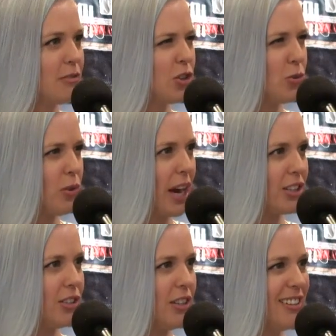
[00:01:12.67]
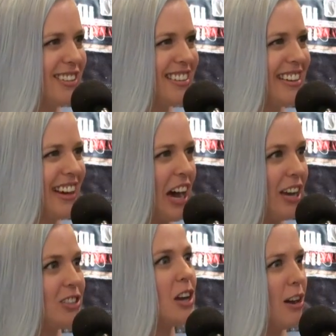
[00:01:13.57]
director
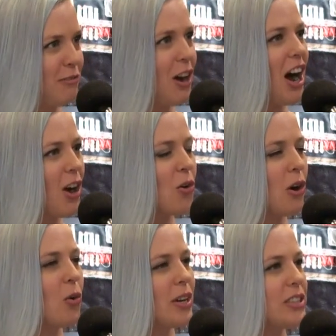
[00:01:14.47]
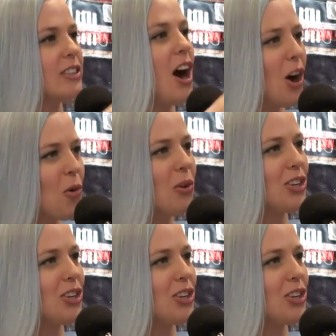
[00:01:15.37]
as of Oasis Aqua